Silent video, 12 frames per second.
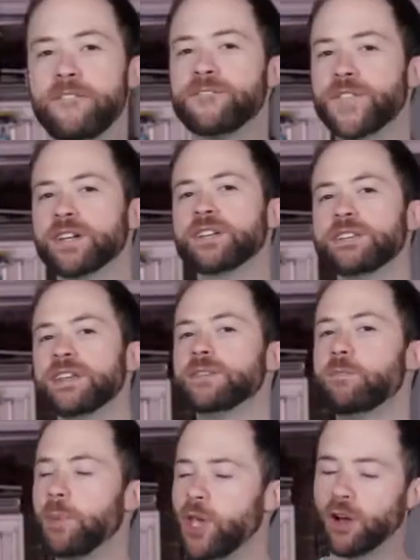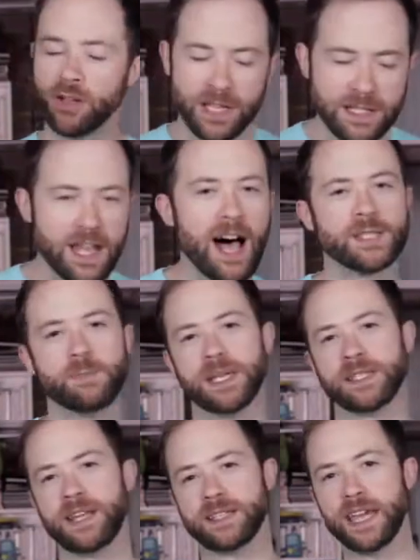The first is purely sauce
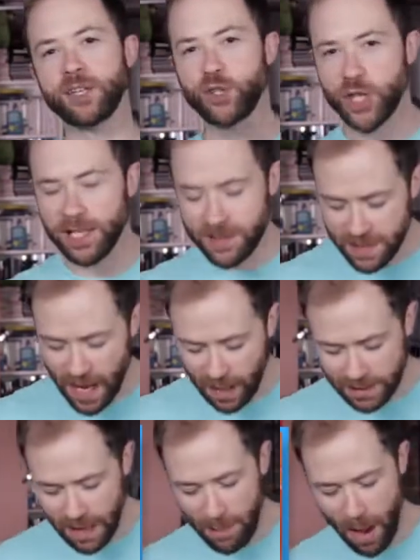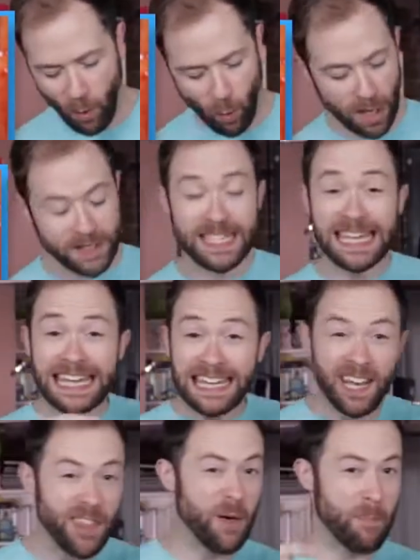business. It just talks about what's
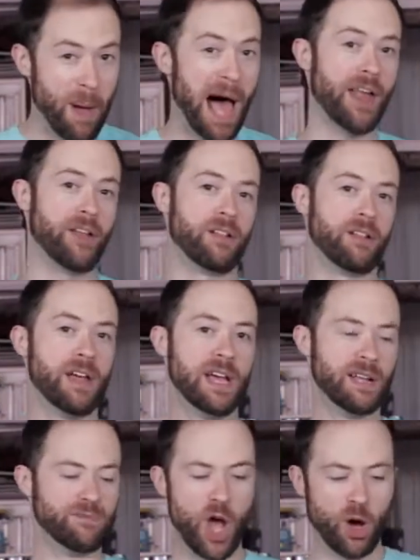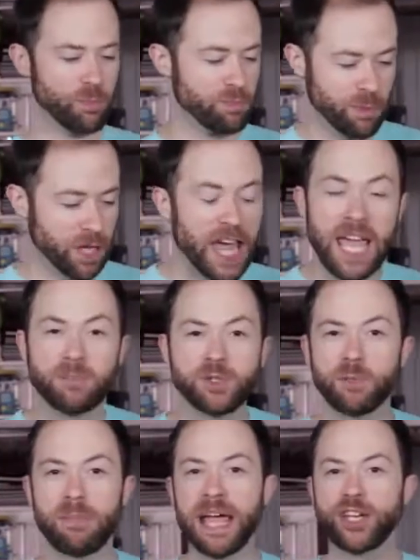in the bottle. No
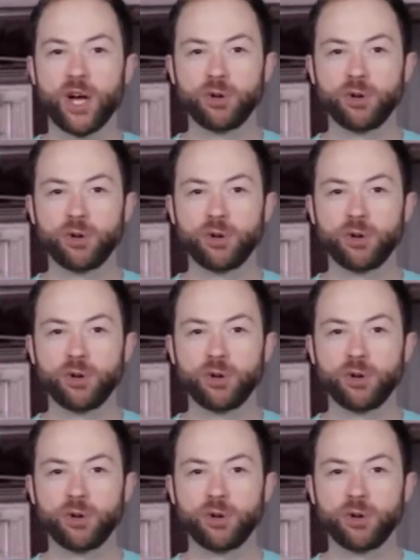claims are made,